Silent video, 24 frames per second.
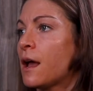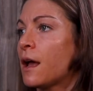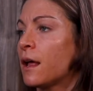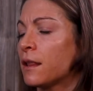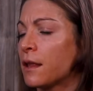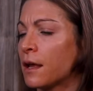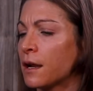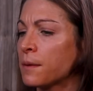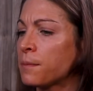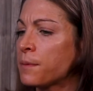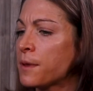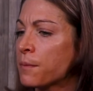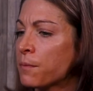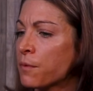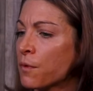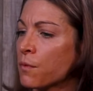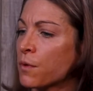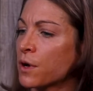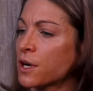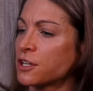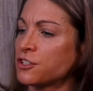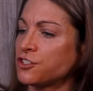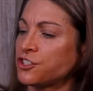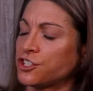A lot of people
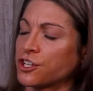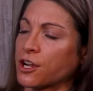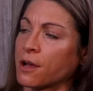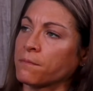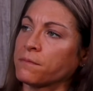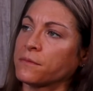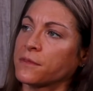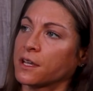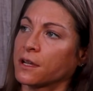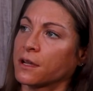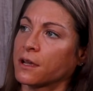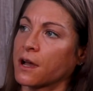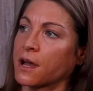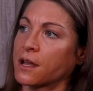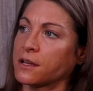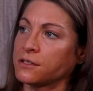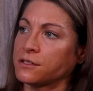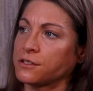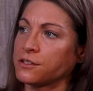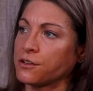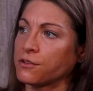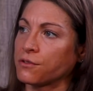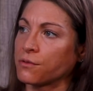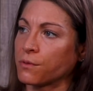want to jump the
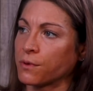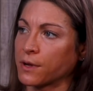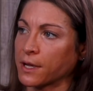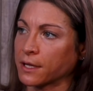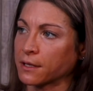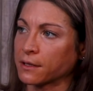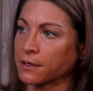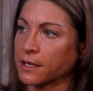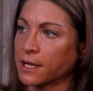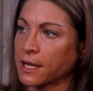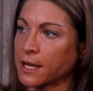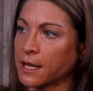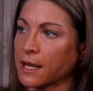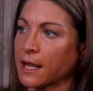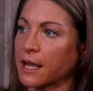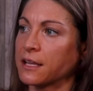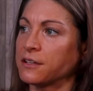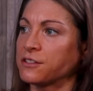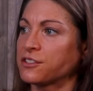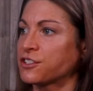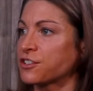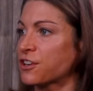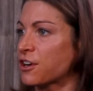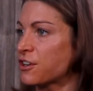gun too quickly
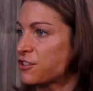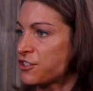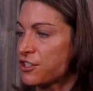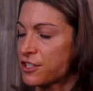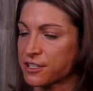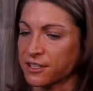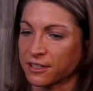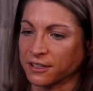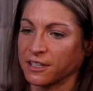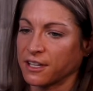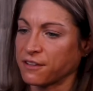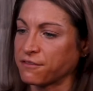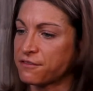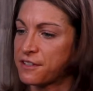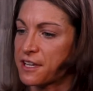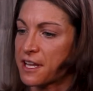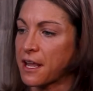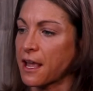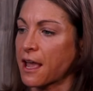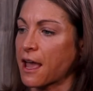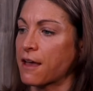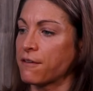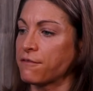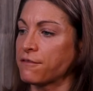and start just
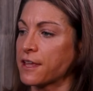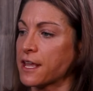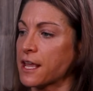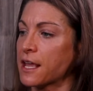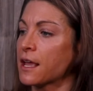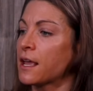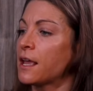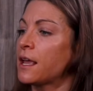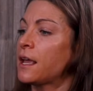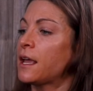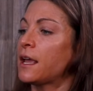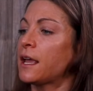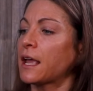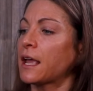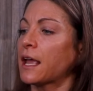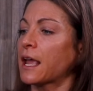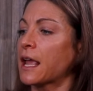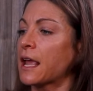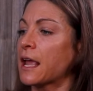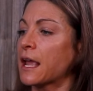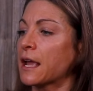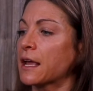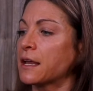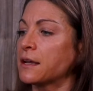lifting heavy,
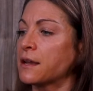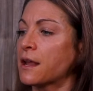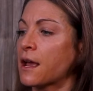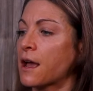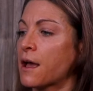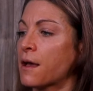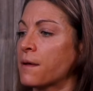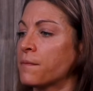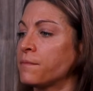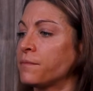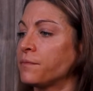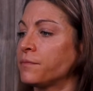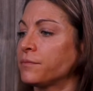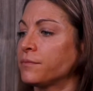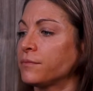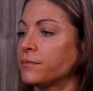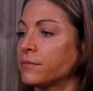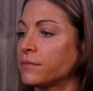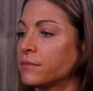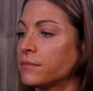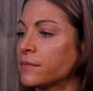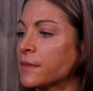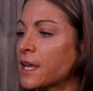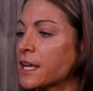and
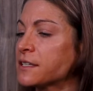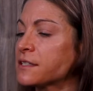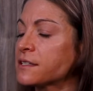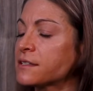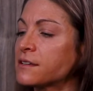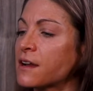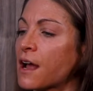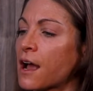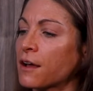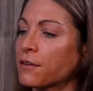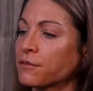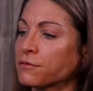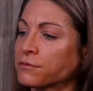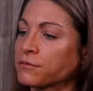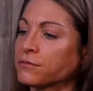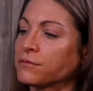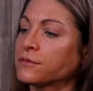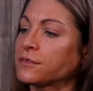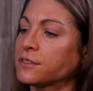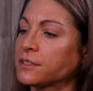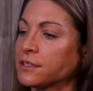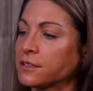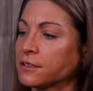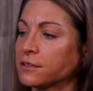that's not
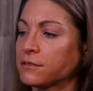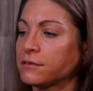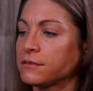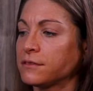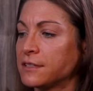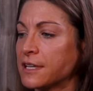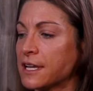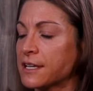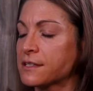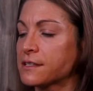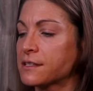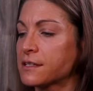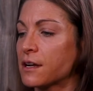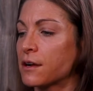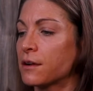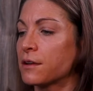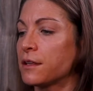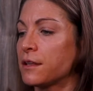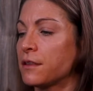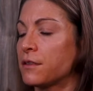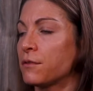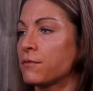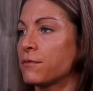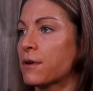
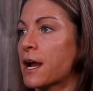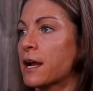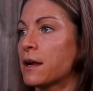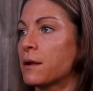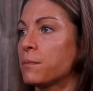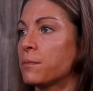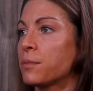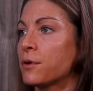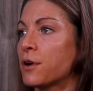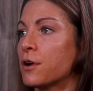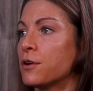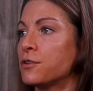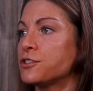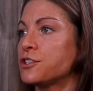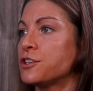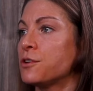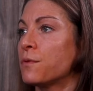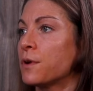necessarily the right approach.